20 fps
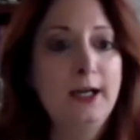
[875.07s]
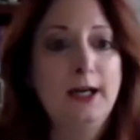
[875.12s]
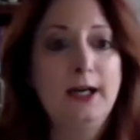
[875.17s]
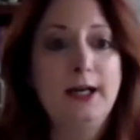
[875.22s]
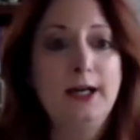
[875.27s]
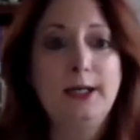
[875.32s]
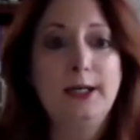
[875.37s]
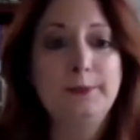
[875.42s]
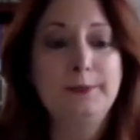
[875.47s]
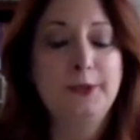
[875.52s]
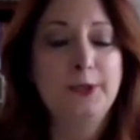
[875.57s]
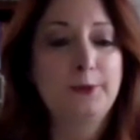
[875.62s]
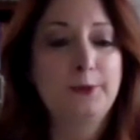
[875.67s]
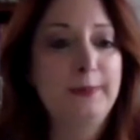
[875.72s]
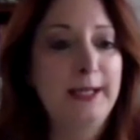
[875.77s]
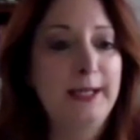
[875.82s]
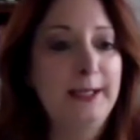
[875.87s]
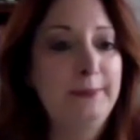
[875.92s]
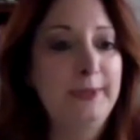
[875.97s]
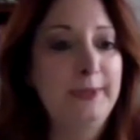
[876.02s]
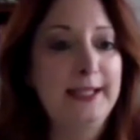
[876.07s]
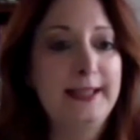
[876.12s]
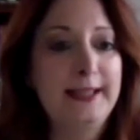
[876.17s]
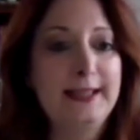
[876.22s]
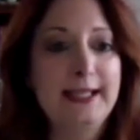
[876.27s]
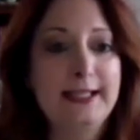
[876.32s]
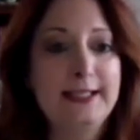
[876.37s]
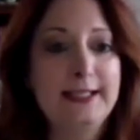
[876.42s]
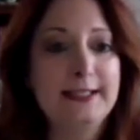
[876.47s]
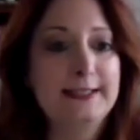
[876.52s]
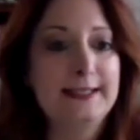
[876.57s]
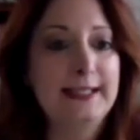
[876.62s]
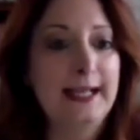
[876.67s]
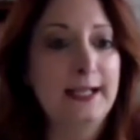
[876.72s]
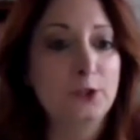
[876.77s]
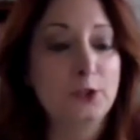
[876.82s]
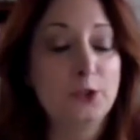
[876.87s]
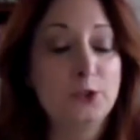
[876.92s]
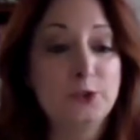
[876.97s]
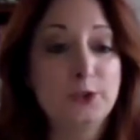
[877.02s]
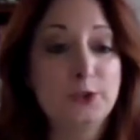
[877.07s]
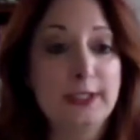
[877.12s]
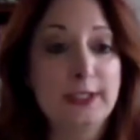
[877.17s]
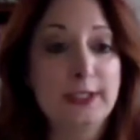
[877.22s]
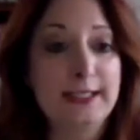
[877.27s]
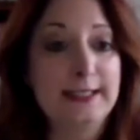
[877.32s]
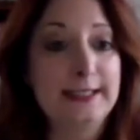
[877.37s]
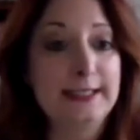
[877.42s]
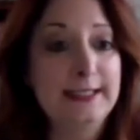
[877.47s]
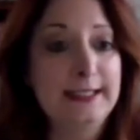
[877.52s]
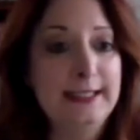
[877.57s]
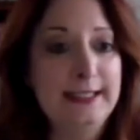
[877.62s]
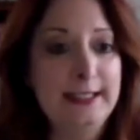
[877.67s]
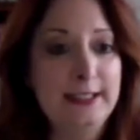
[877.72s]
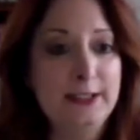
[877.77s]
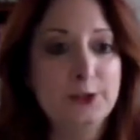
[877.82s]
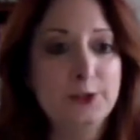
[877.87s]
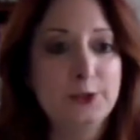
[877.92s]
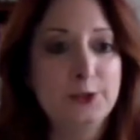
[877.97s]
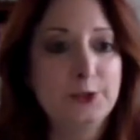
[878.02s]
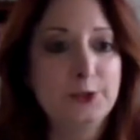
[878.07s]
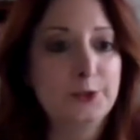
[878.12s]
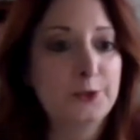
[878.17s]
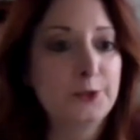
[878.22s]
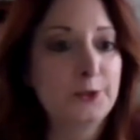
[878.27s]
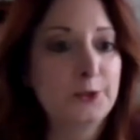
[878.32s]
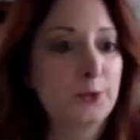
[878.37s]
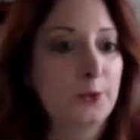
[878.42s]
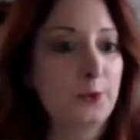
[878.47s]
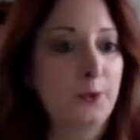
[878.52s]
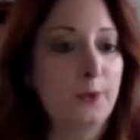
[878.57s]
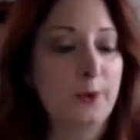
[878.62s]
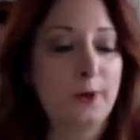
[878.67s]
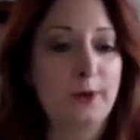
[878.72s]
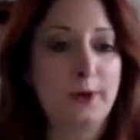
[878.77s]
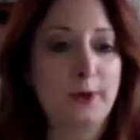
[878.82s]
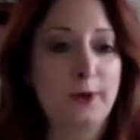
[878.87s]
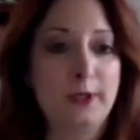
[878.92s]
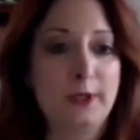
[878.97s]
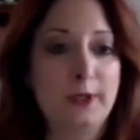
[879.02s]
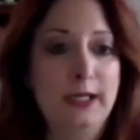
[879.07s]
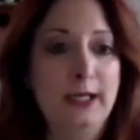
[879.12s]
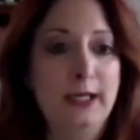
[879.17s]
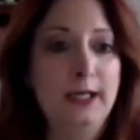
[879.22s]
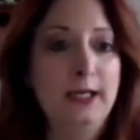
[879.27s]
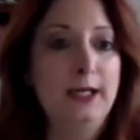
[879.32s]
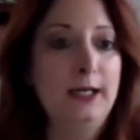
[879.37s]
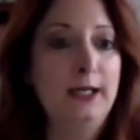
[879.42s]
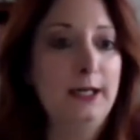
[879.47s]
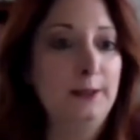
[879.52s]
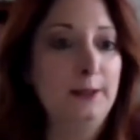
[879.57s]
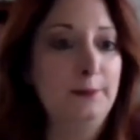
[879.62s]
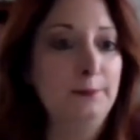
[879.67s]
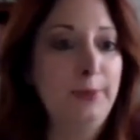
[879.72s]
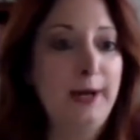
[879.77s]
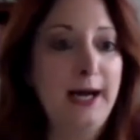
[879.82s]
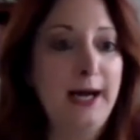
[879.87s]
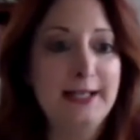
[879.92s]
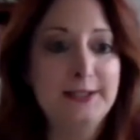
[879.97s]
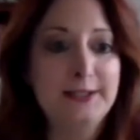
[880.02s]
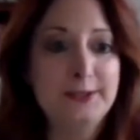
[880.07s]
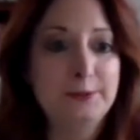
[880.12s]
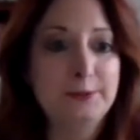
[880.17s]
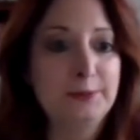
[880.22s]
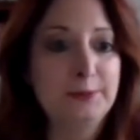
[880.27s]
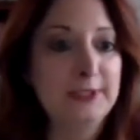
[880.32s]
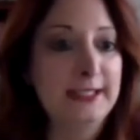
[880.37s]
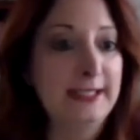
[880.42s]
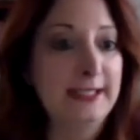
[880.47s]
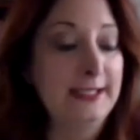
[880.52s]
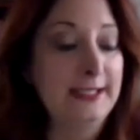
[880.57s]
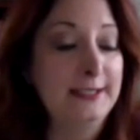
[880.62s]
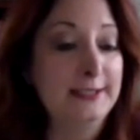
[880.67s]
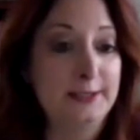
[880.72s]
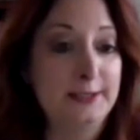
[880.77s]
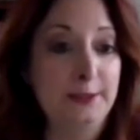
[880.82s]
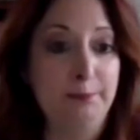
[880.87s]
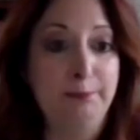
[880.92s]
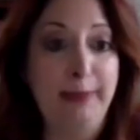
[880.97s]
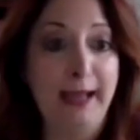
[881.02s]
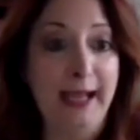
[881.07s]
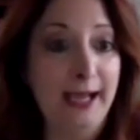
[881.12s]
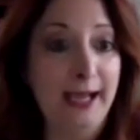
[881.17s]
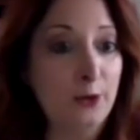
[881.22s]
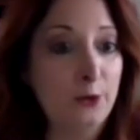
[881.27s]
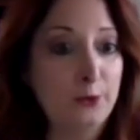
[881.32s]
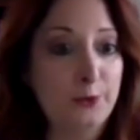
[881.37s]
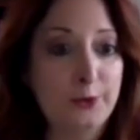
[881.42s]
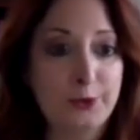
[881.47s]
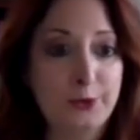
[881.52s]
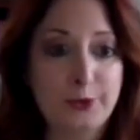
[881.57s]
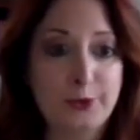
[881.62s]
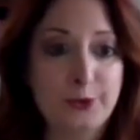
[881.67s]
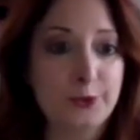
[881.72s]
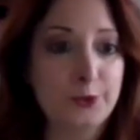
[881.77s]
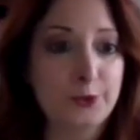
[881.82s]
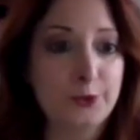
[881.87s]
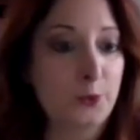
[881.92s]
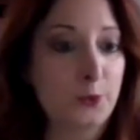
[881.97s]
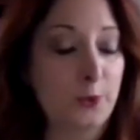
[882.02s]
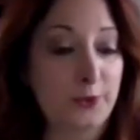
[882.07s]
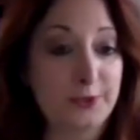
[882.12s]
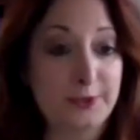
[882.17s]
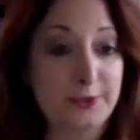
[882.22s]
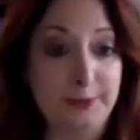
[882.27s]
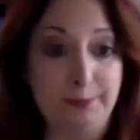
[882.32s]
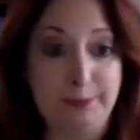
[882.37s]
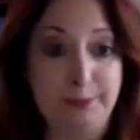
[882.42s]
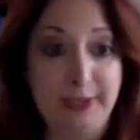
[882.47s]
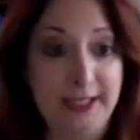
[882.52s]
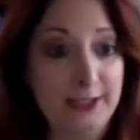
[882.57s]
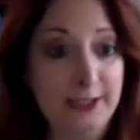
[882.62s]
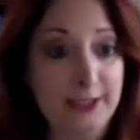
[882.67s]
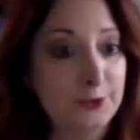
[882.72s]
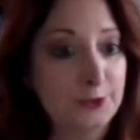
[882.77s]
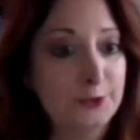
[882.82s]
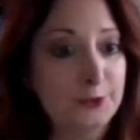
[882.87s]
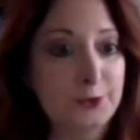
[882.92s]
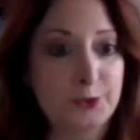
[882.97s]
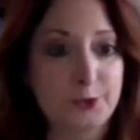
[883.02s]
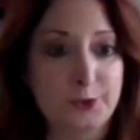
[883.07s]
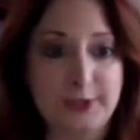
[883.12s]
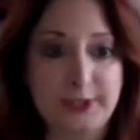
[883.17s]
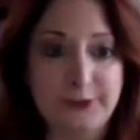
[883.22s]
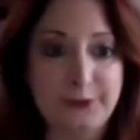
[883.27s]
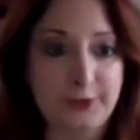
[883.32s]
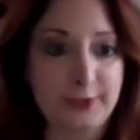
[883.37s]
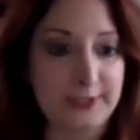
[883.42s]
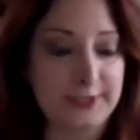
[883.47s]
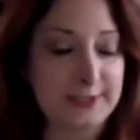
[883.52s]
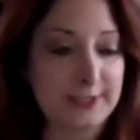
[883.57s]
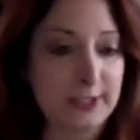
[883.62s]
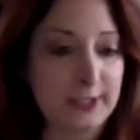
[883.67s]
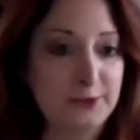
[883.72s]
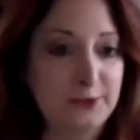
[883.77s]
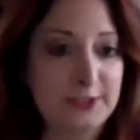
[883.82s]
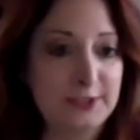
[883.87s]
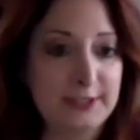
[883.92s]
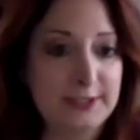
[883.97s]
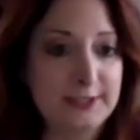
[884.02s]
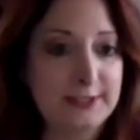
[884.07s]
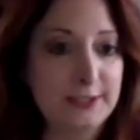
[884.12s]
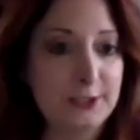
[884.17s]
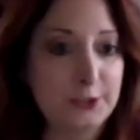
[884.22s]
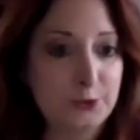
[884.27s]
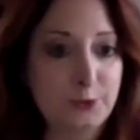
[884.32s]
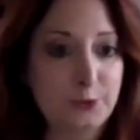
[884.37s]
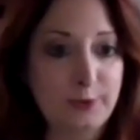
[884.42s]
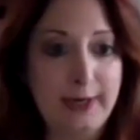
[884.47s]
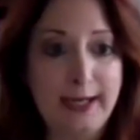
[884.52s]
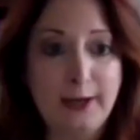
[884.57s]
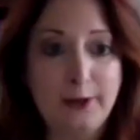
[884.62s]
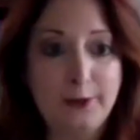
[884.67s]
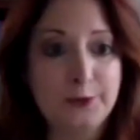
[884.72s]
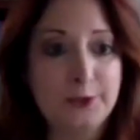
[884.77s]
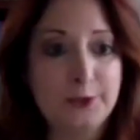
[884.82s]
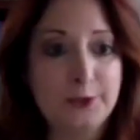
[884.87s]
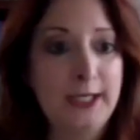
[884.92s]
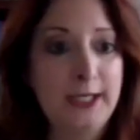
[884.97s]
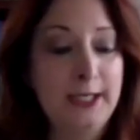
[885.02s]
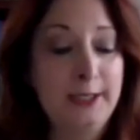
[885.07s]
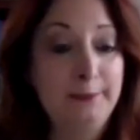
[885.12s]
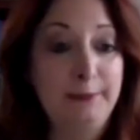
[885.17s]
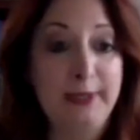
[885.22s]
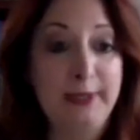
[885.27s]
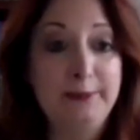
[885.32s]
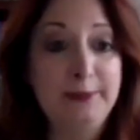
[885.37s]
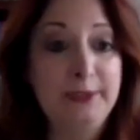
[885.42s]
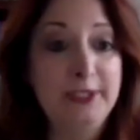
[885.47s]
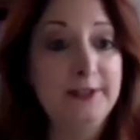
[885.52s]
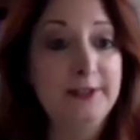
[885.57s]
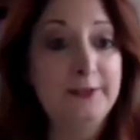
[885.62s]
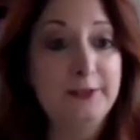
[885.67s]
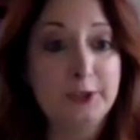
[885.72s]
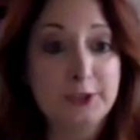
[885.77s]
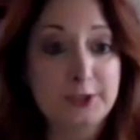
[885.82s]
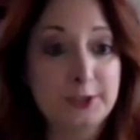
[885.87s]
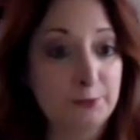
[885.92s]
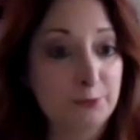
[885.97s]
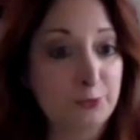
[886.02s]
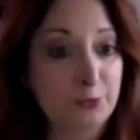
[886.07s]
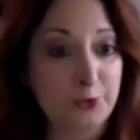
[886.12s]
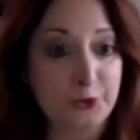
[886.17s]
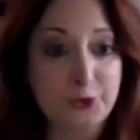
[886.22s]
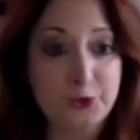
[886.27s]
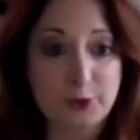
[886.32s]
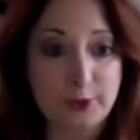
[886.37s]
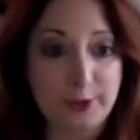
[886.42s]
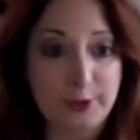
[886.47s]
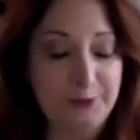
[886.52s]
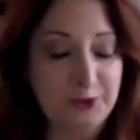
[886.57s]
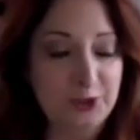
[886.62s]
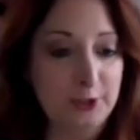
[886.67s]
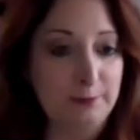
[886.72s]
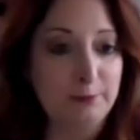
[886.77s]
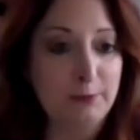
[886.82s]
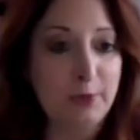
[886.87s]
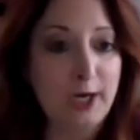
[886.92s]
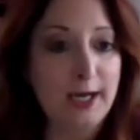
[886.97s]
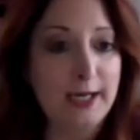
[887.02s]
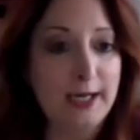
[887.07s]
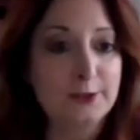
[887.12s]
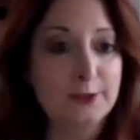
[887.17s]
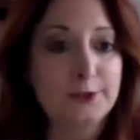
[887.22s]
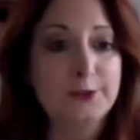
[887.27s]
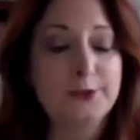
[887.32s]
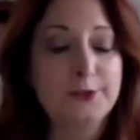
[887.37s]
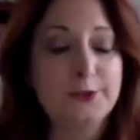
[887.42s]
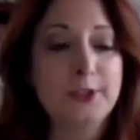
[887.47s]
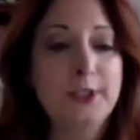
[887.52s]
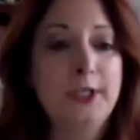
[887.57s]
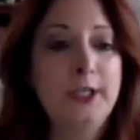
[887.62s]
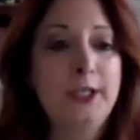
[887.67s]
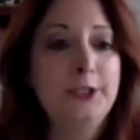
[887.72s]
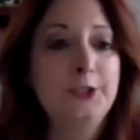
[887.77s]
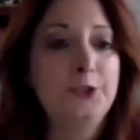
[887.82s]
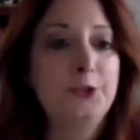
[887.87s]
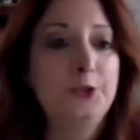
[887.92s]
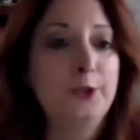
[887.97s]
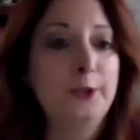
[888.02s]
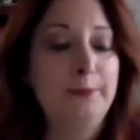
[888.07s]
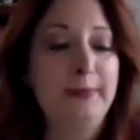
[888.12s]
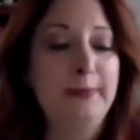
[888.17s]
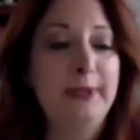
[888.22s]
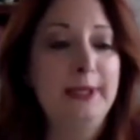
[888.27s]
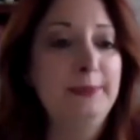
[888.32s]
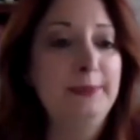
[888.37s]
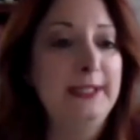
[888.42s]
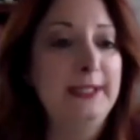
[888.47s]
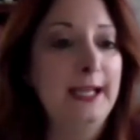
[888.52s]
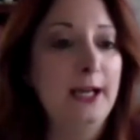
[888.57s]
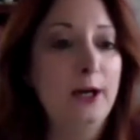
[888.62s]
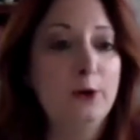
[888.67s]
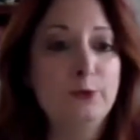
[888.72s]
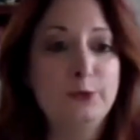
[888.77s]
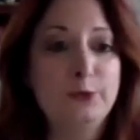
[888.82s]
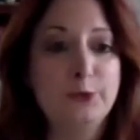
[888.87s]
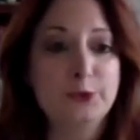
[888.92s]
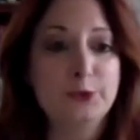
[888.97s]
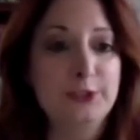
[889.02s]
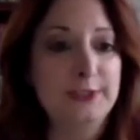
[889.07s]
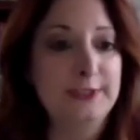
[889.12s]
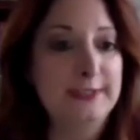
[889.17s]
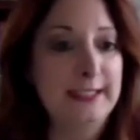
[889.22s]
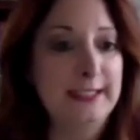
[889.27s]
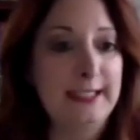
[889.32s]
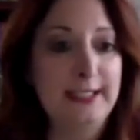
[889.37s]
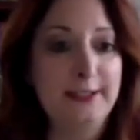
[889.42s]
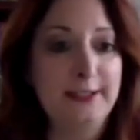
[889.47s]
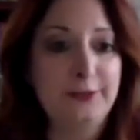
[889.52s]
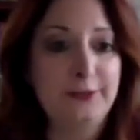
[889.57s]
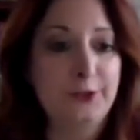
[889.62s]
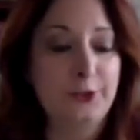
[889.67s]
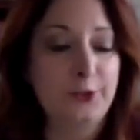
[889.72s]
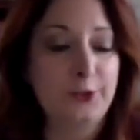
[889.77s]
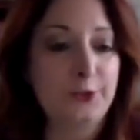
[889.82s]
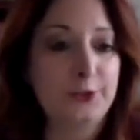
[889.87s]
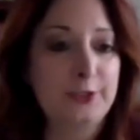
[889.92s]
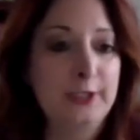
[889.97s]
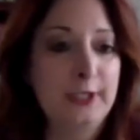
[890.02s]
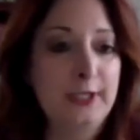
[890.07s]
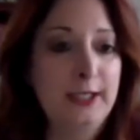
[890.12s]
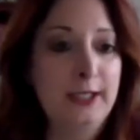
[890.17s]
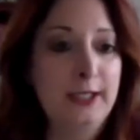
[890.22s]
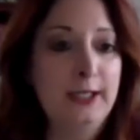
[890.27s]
There may be things that look like needles, or possibly some powders or some pills or different substances around, maybe even some prescription bottles. So it may be helpful to see if there's